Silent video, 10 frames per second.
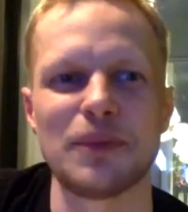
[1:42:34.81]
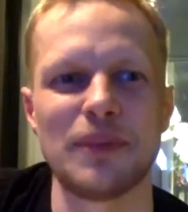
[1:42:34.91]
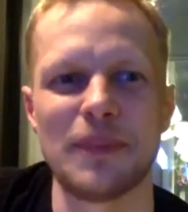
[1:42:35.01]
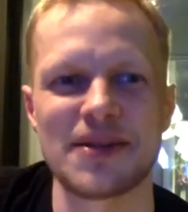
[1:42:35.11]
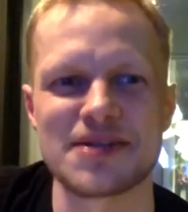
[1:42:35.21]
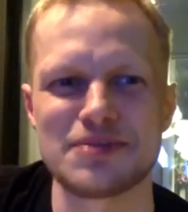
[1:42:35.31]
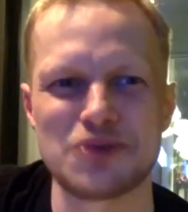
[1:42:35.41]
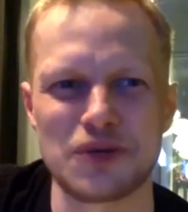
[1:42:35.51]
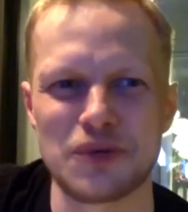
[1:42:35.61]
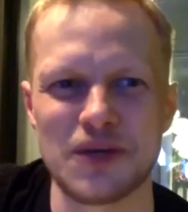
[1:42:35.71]
But by the same
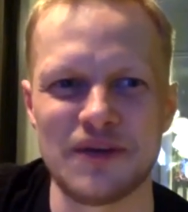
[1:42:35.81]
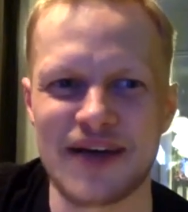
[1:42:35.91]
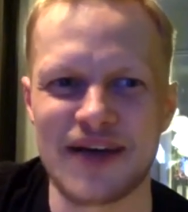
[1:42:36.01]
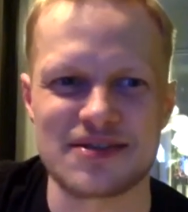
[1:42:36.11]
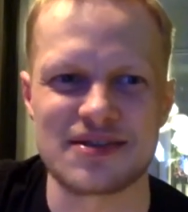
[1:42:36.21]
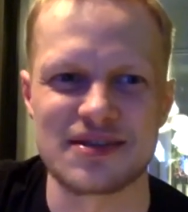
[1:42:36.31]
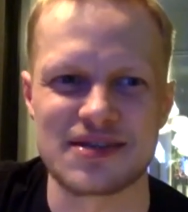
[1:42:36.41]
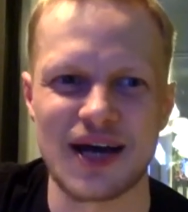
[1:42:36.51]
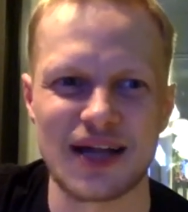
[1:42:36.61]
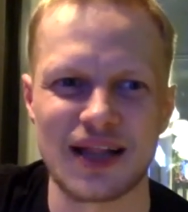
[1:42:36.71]
token, we have access to this
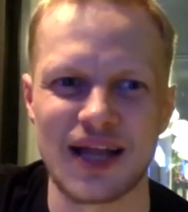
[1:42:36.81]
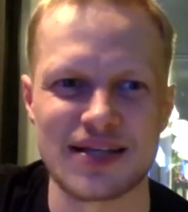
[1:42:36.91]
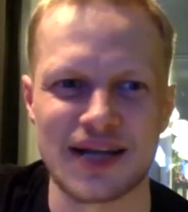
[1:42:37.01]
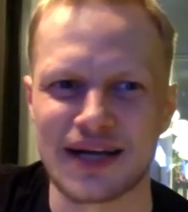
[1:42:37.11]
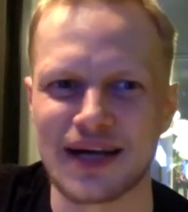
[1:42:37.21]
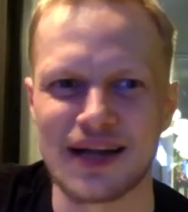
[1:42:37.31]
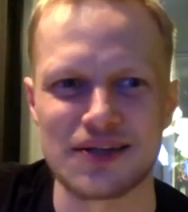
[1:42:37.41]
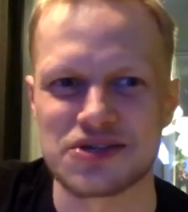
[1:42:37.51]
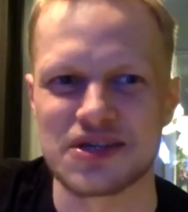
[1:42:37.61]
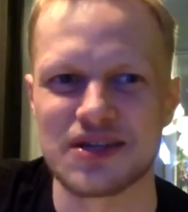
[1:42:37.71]
godlike
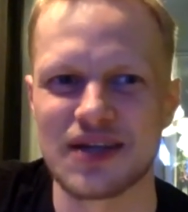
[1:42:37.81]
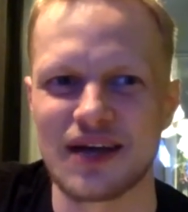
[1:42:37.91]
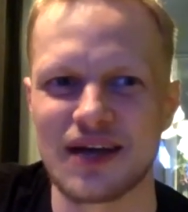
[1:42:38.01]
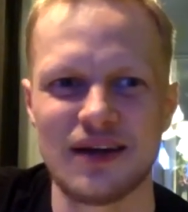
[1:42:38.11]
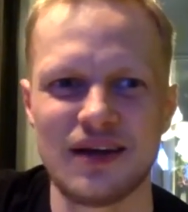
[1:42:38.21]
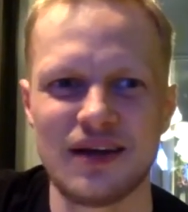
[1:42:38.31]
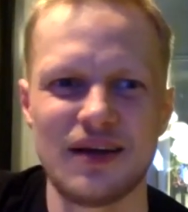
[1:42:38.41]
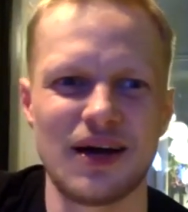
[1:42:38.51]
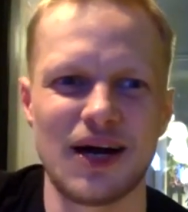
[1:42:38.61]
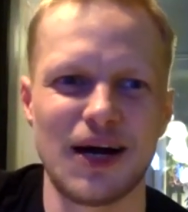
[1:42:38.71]
technology that,
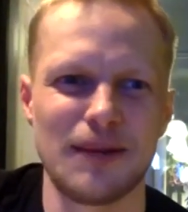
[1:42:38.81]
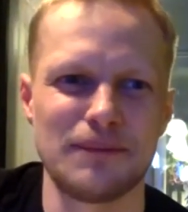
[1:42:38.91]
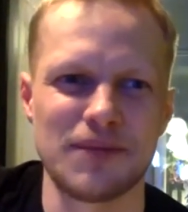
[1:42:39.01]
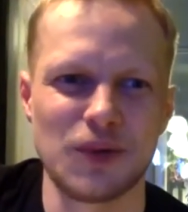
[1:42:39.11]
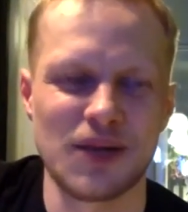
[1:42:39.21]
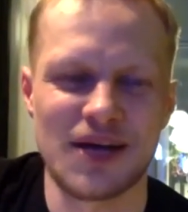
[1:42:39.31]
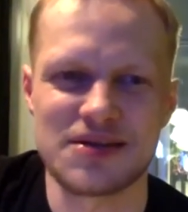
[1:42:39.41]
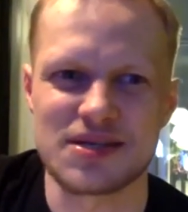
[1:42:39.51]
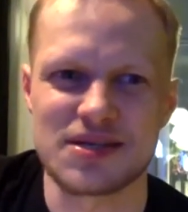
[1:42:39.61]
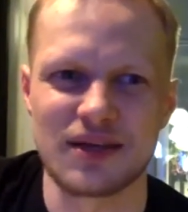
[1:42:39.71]
um, you know,
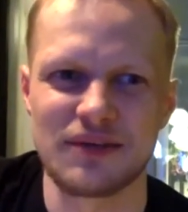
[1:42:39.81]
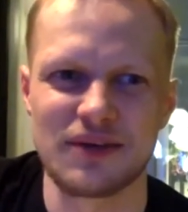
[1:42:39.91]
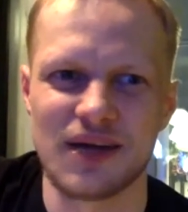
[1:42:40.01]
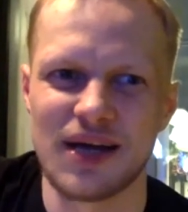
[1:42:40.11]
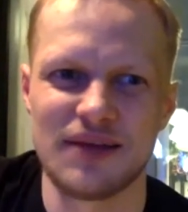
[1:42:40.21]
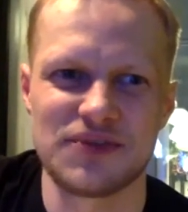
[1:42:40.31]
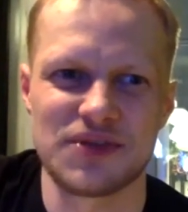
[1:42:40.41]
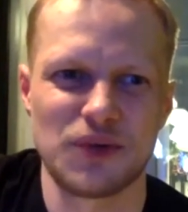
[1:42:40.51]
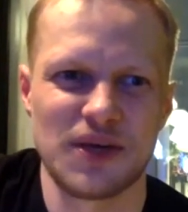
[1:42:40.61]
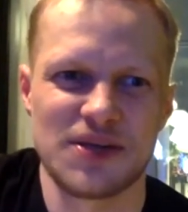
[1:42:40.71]
allows us to live our lives
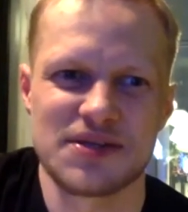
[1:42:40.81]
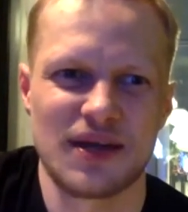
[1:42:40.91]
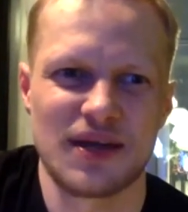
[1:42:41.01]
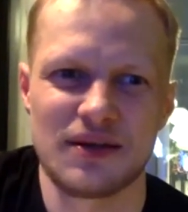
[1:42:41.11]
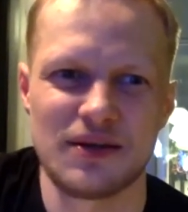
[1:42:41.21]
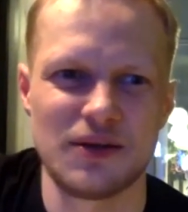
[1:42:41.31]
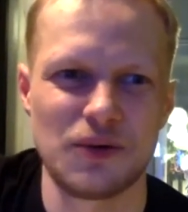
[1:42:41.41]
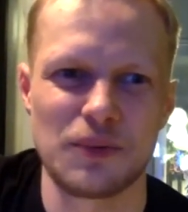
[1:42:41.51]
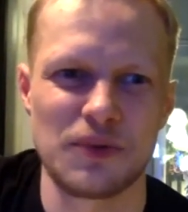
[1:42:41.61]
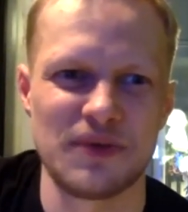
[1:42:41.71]
in ways that, you know,
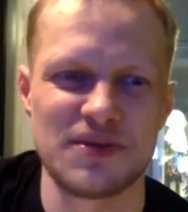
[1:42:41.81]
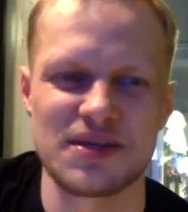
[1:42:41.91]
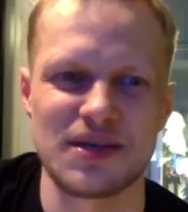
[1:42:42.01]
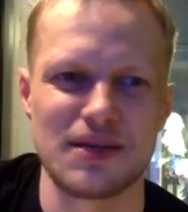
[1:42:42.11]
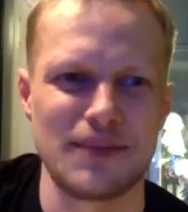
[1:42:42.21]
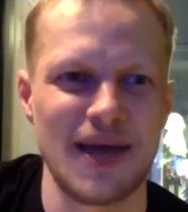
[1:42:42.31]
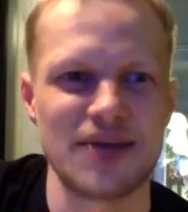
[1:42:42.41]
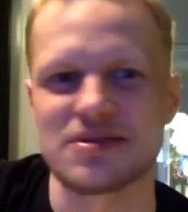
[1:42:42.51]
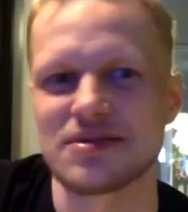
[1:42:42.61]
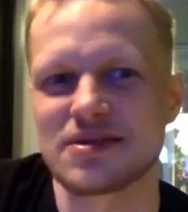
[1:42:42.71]
were previously unimagined.